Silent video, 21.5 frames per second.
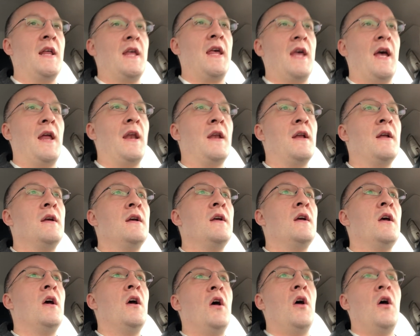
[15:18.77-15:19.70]
again.
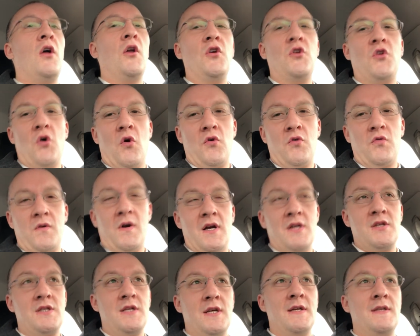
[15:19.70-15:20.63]
Don't
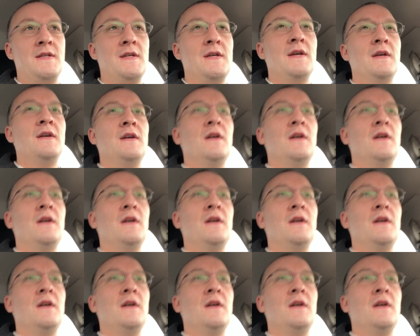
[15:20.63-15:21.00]
rush it.